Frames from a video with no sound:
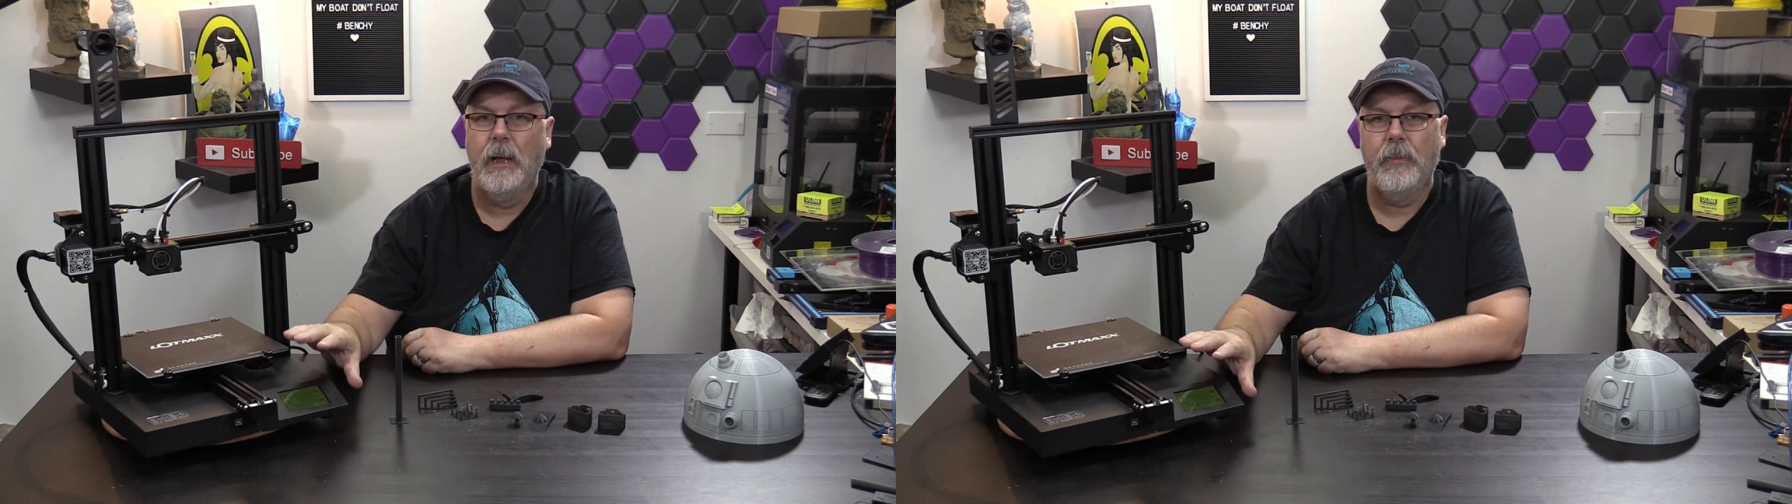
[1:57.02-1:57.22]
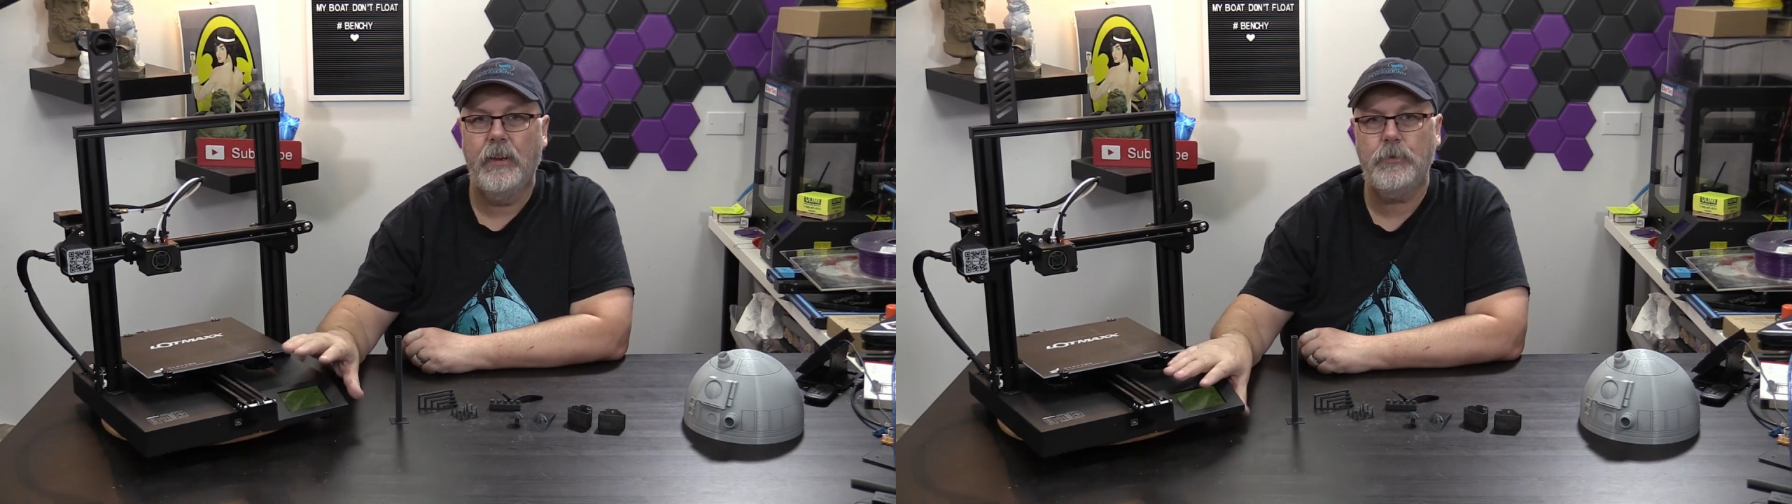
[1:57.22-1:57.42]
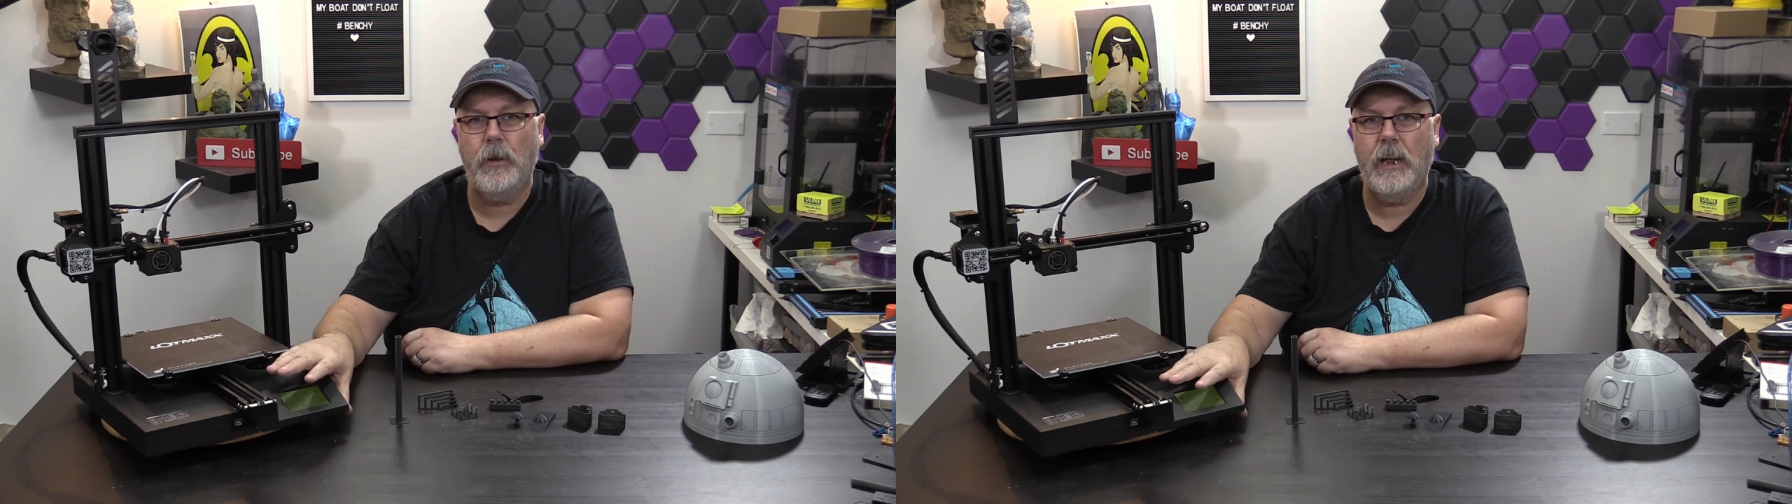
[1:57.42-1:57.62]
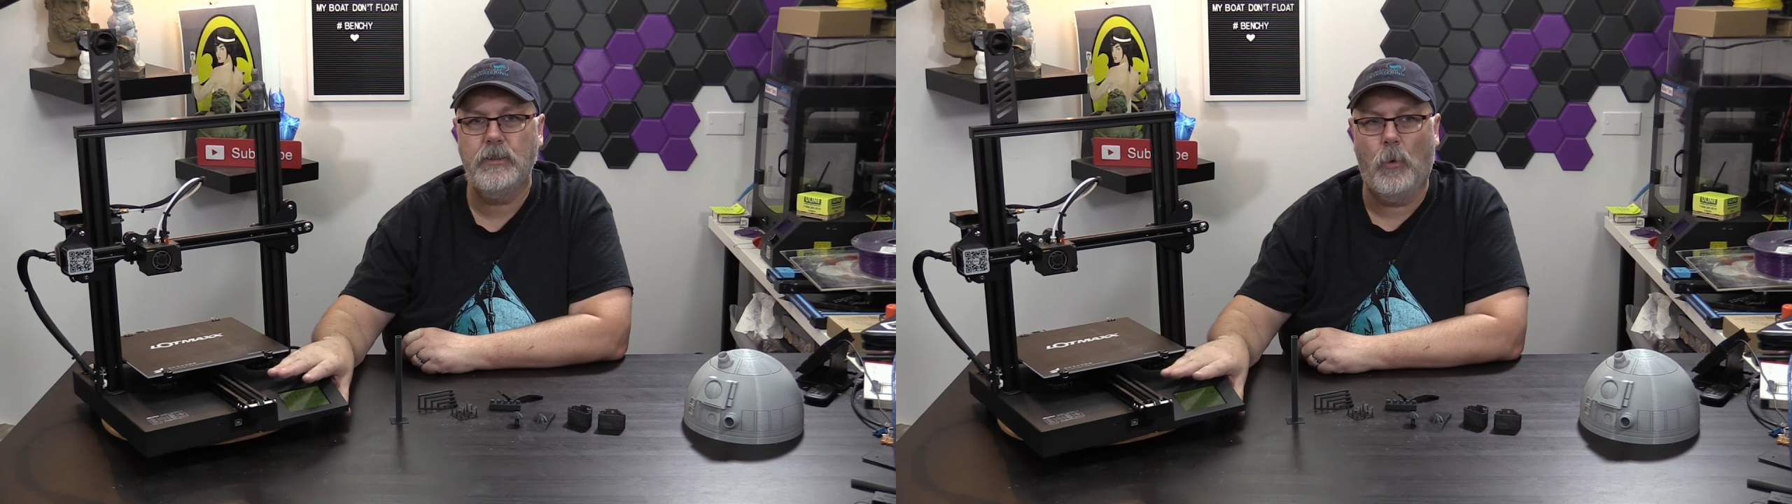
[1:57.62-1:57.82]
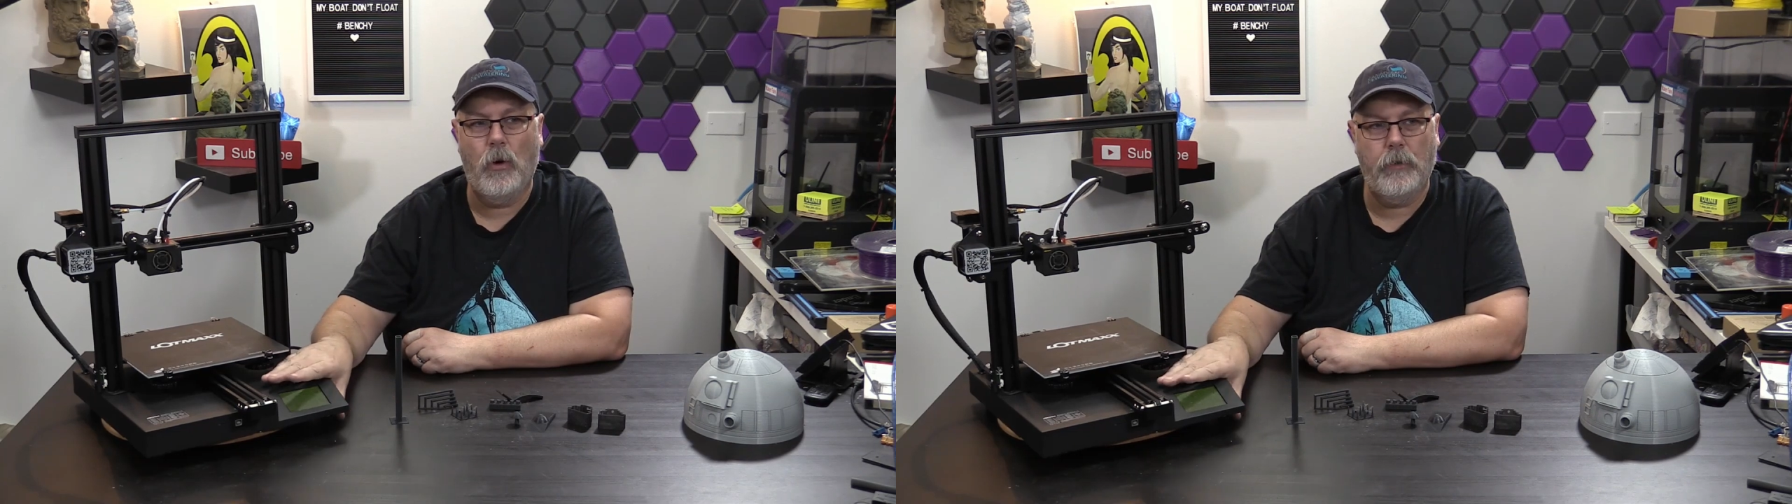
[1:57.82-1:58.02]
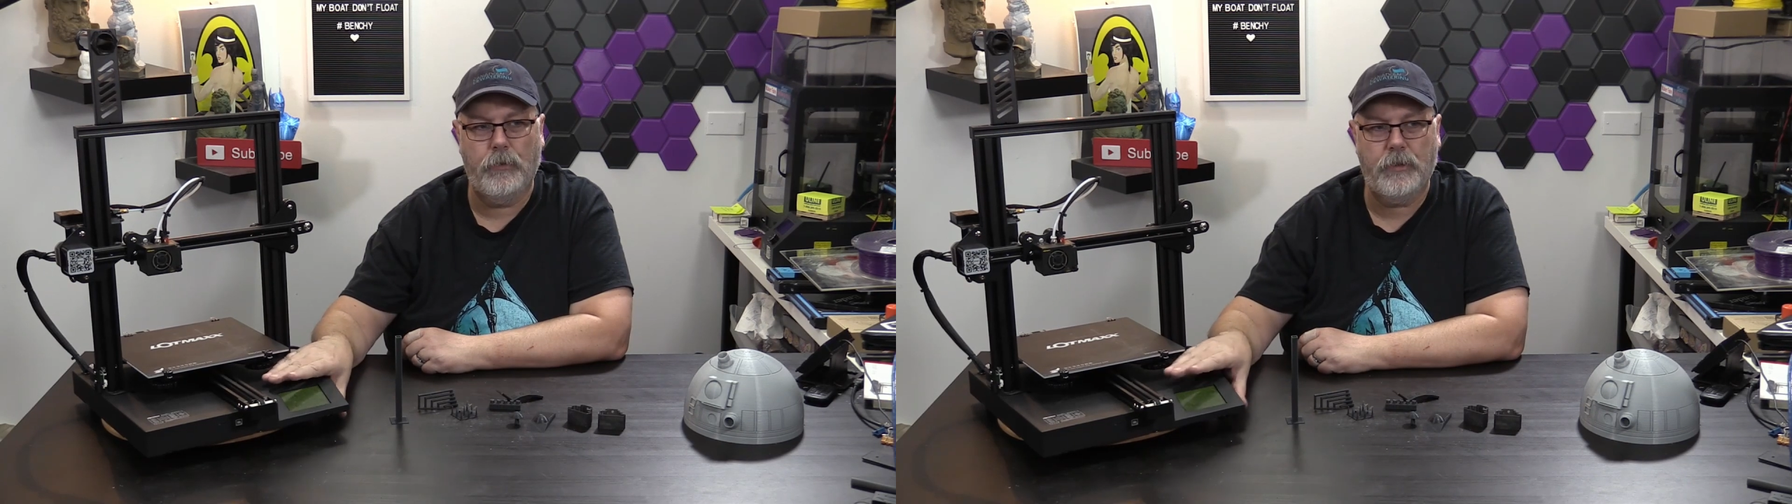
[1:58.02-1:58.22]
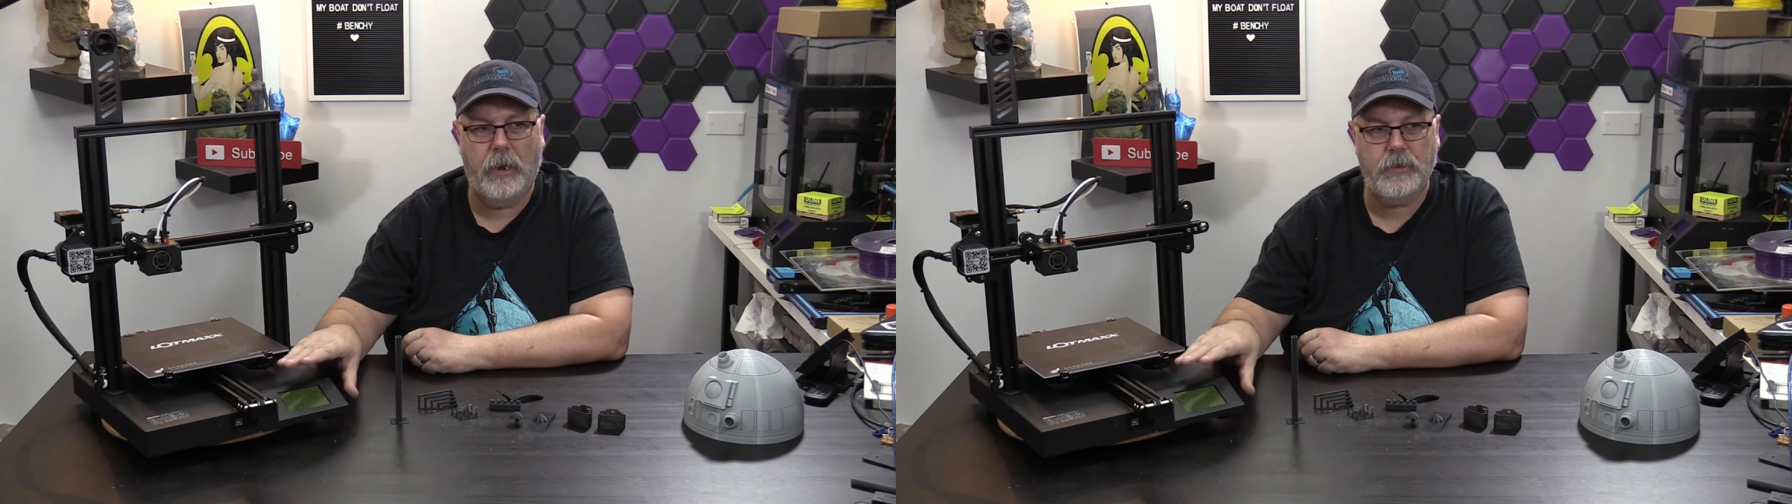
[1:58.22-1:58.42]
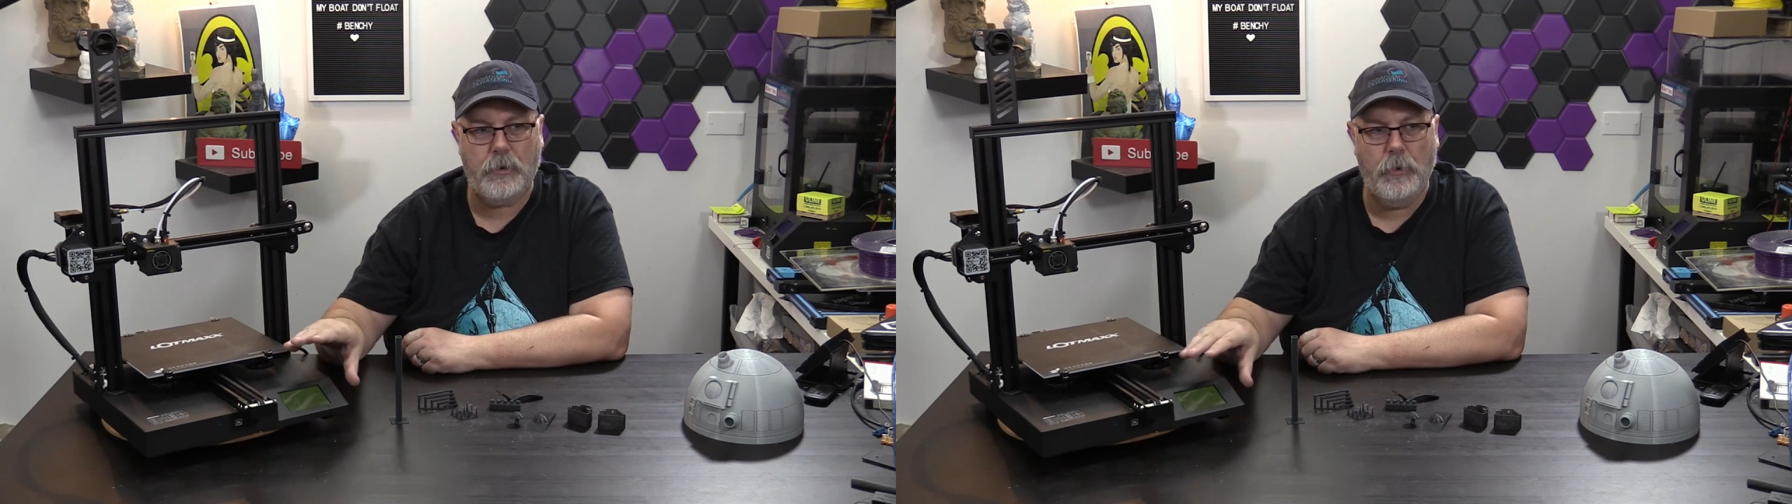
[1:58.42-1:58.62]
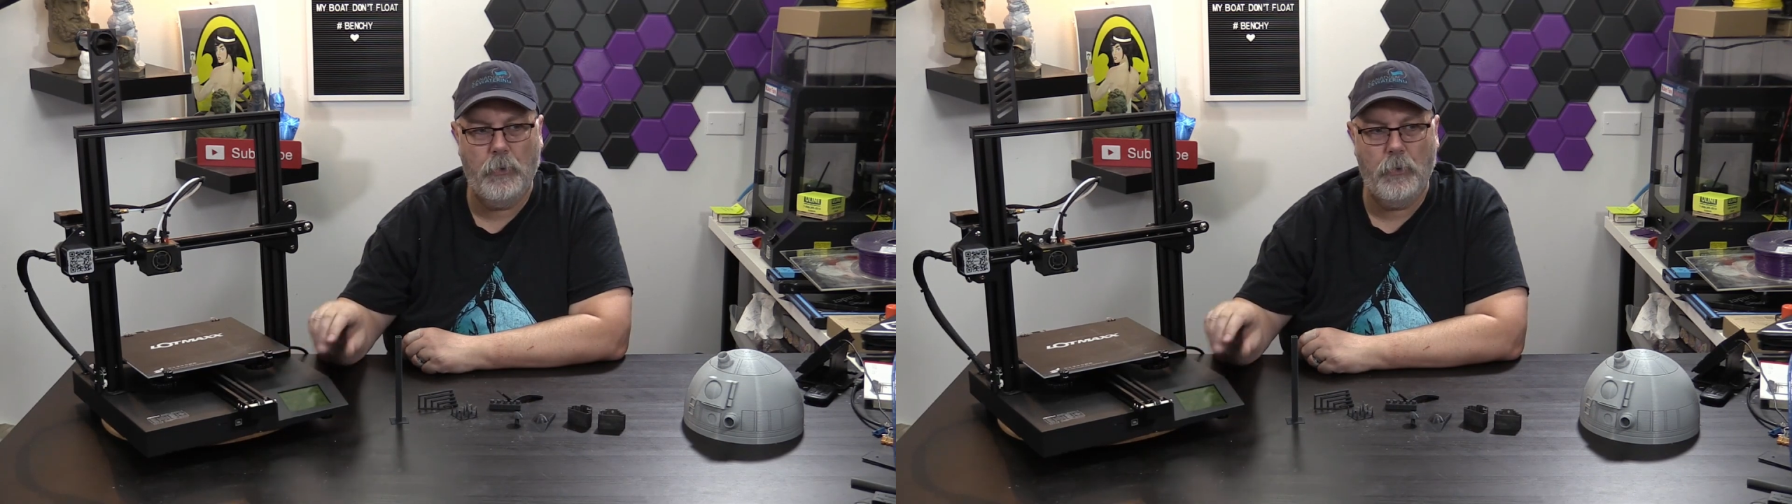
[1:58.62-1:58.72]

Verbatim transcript: This one has a wonderful touchscreen.